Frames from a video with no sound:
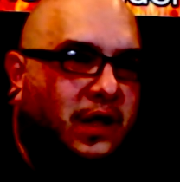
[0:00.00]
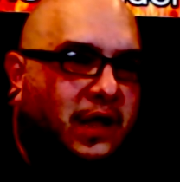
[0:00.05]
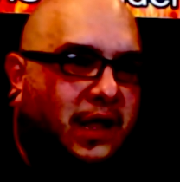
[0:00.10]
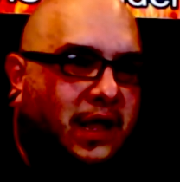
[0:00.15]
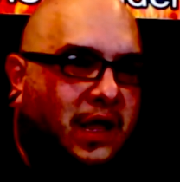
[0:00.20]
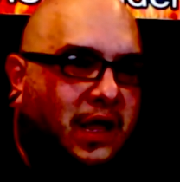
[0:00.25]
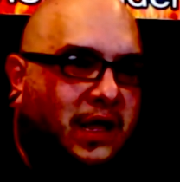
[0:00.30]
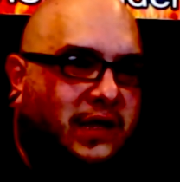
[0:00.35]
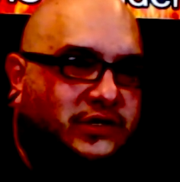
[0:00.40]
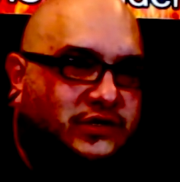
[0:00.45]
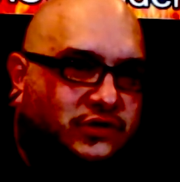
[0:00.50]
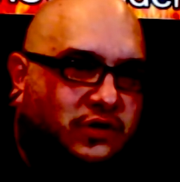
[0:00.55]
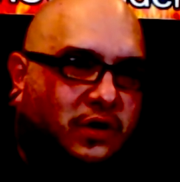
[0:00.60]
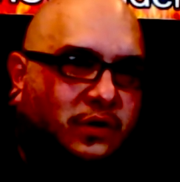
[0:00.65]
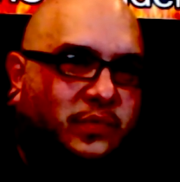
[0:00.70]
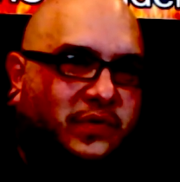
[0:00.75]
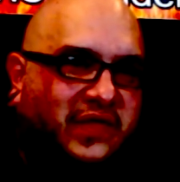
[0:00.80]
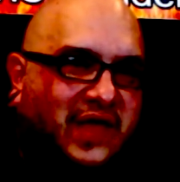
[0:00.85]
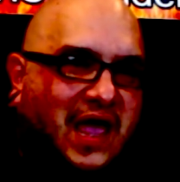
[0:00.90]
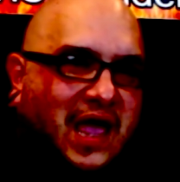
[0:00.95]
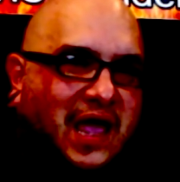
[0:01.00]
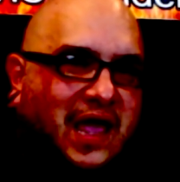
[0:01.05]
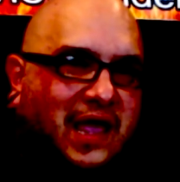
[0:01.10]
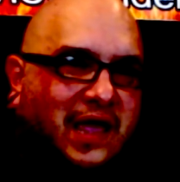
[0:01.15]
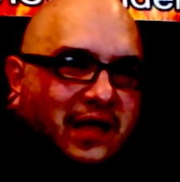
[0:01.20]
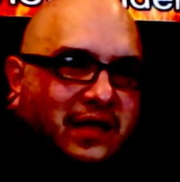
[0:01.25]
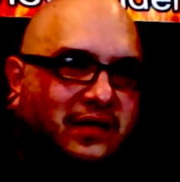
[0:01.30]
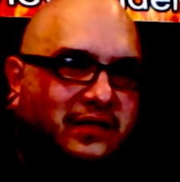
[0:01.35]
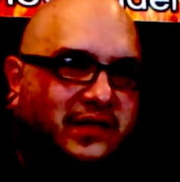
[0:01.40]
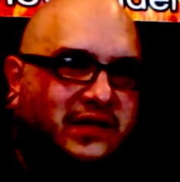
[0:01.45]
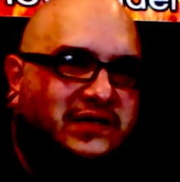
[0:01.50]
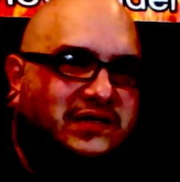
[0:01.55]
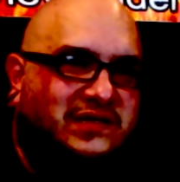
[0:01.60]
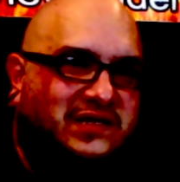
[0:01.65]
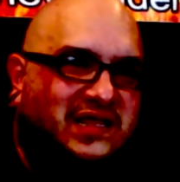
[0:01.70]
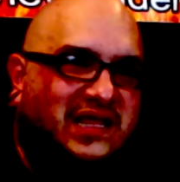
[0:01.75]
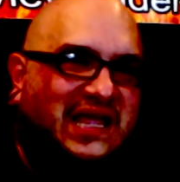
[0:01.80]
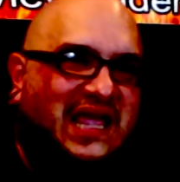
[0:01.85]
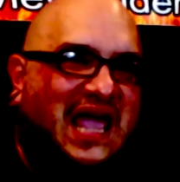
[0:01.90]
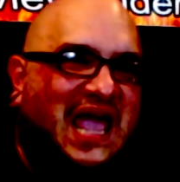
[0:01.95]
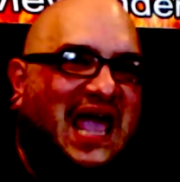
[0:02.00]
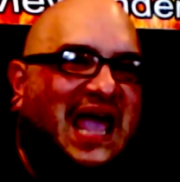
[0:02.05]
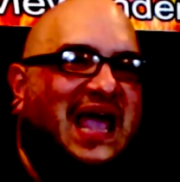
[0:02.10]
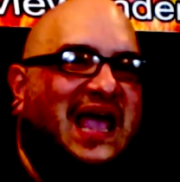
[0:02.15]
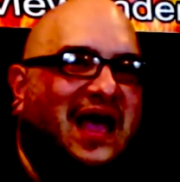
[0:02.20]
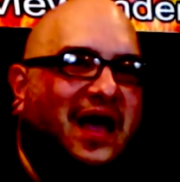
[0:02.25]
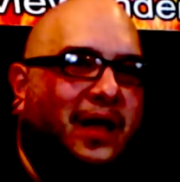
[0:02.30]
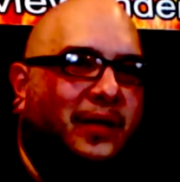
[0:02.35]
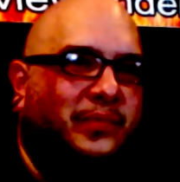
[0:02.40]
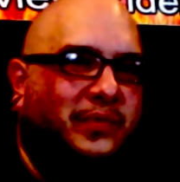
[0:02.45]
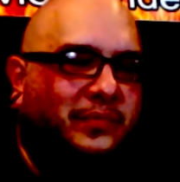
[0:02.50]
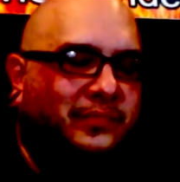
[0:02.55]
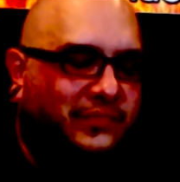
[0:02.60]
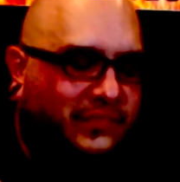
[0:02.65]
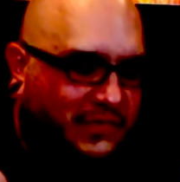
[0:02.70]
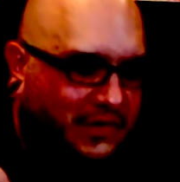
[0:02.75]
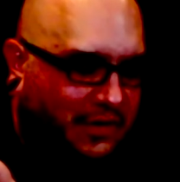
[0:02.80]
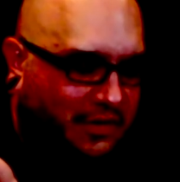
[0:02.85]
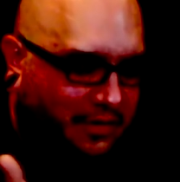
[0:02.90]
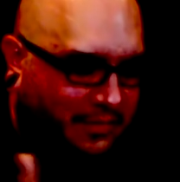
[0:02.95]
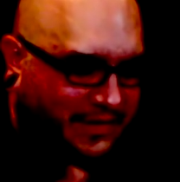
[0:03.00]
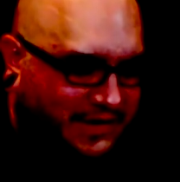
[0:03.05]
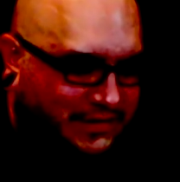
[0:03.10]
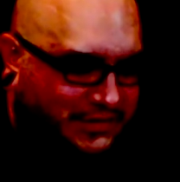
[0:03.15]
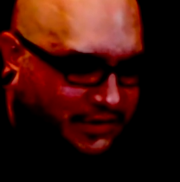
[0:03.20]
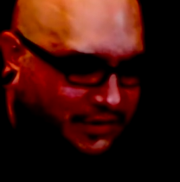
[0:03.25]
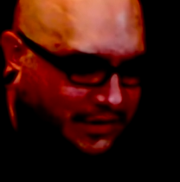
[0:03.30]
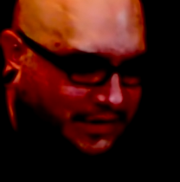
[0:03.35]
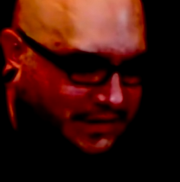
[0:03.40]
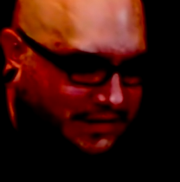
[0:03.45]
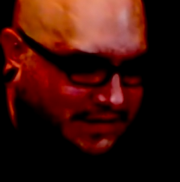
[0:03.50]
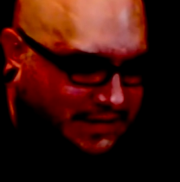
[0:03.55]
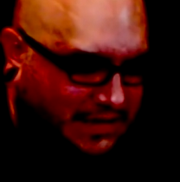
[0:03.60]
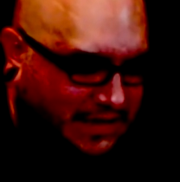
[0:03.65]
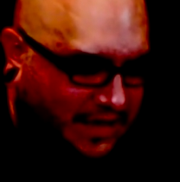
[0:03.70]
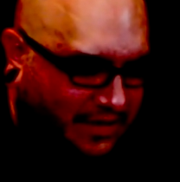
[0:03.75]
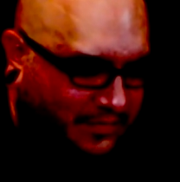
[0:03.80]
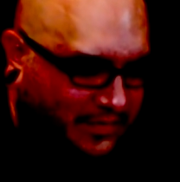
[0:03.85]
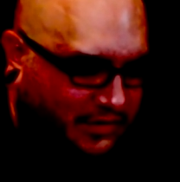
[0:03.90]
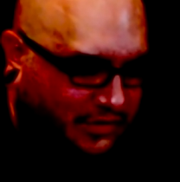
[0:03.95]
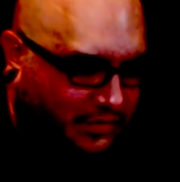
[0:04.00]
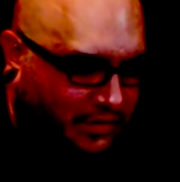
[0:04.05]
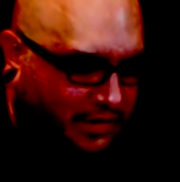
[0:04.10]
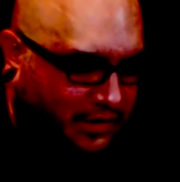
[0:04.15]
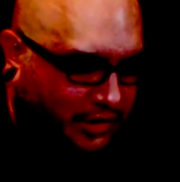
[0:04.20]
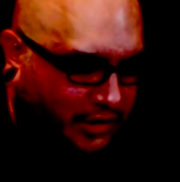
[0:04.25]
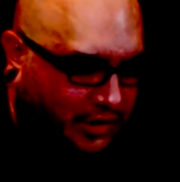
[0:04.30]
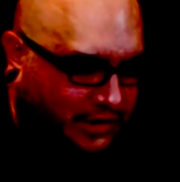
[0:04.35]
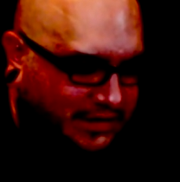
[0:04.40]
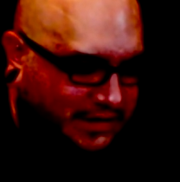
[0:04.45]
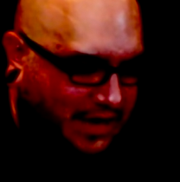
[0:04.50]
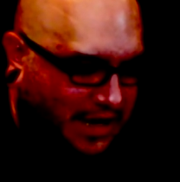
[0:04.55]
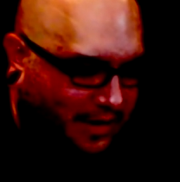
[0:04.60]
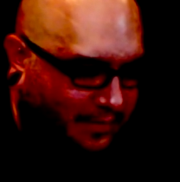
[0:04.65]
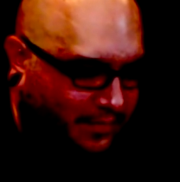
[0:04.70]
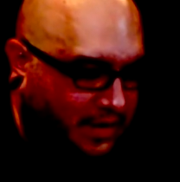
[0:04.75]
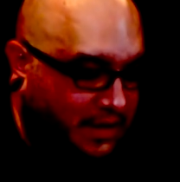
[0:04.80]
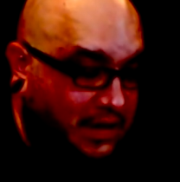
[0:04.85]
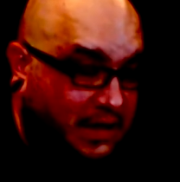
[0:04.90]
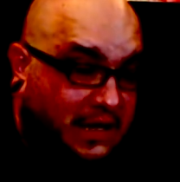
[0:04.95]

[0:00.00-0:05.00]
It started with A. This is the K album. You know what I mean? So you can see they've been doing it a good time.